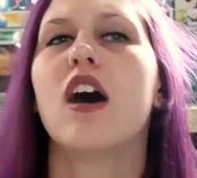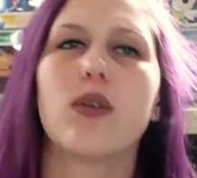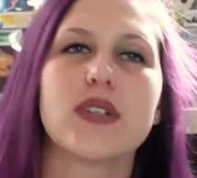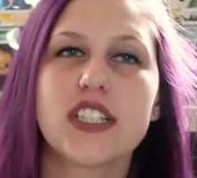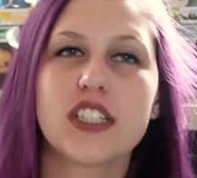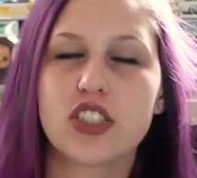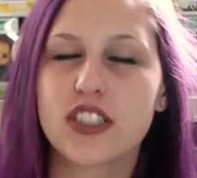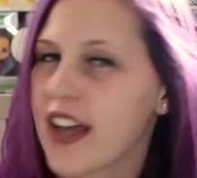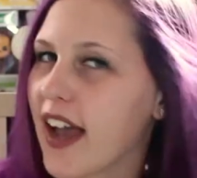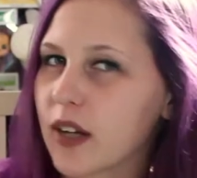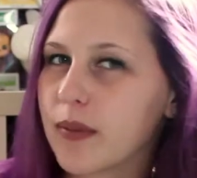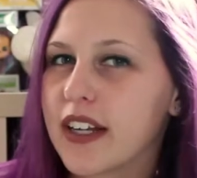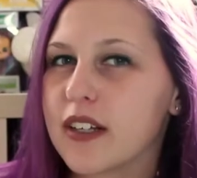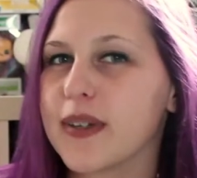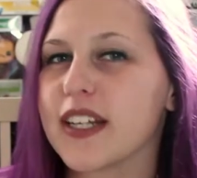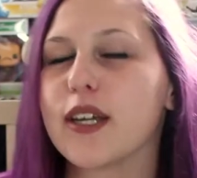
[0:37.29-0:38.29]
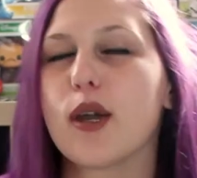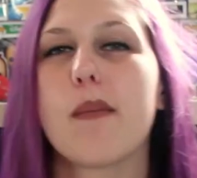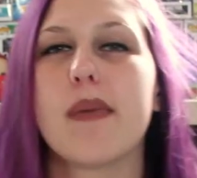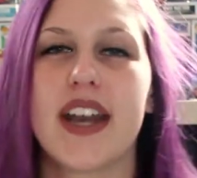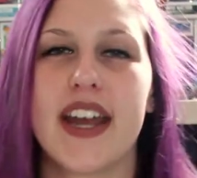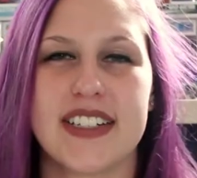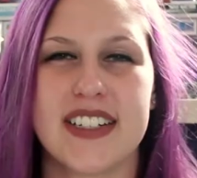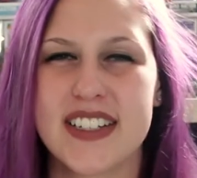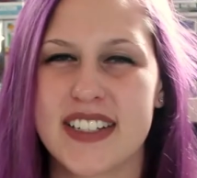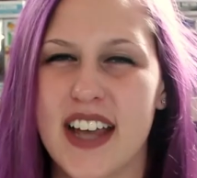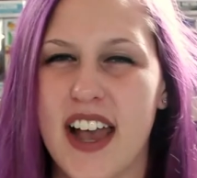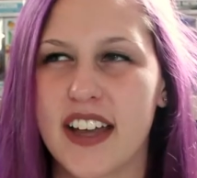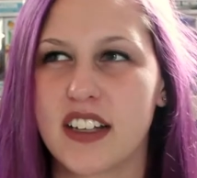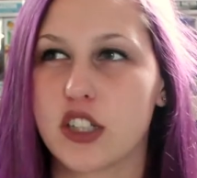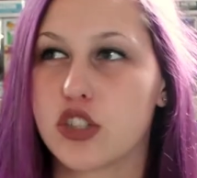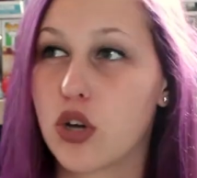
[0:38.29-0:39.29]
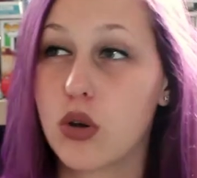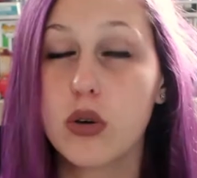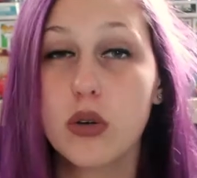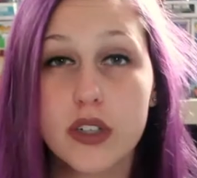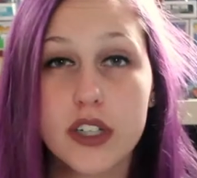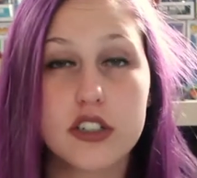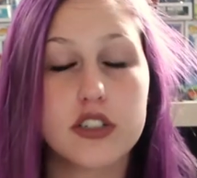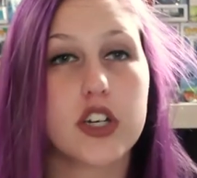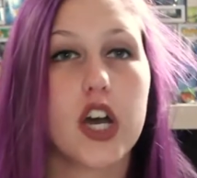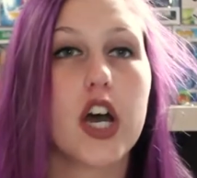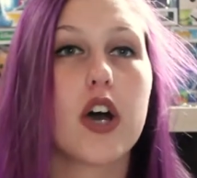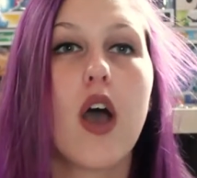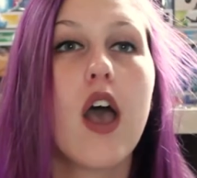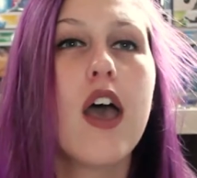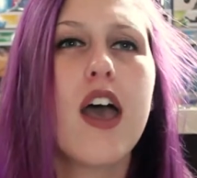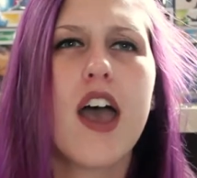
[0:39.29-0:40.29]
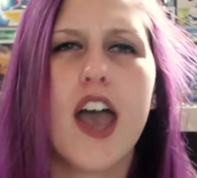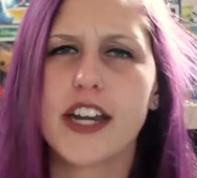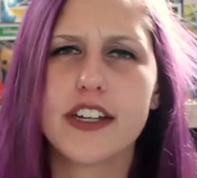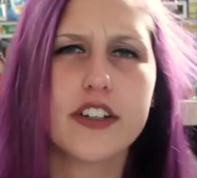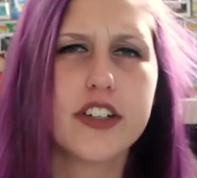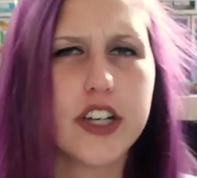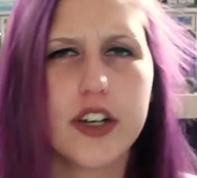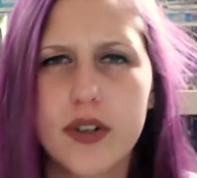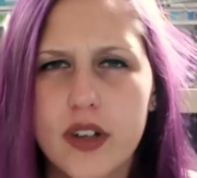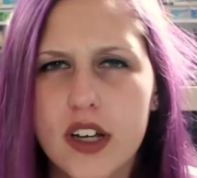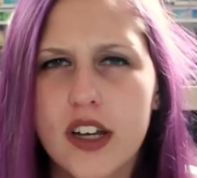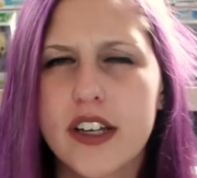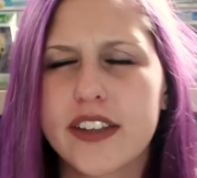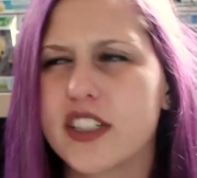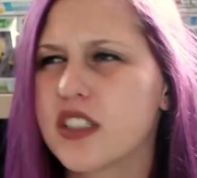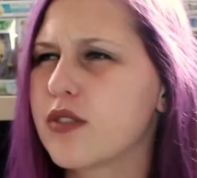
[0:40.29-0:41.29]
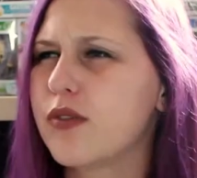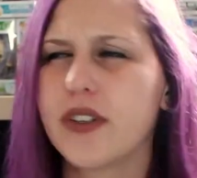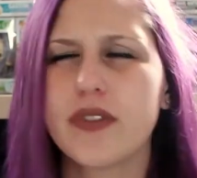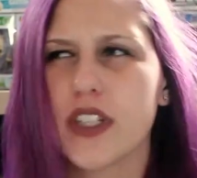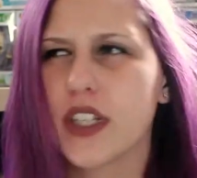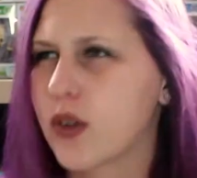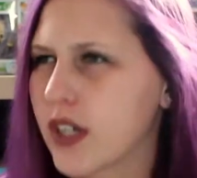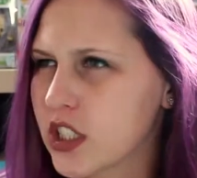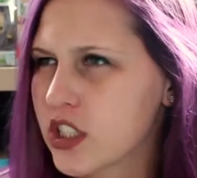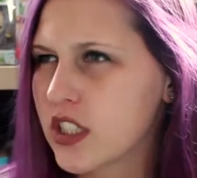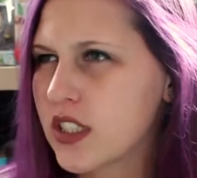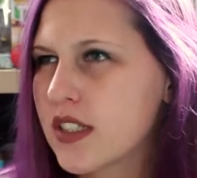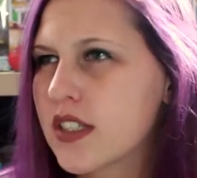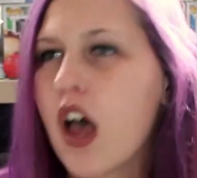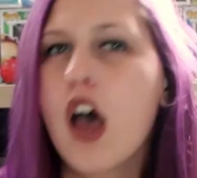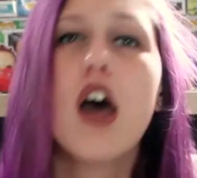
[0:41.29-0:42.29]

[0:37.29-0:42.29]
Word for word: I wasn't actually tagged by anybody, but I did this tag like two years ago. And you know, there's fifty questions.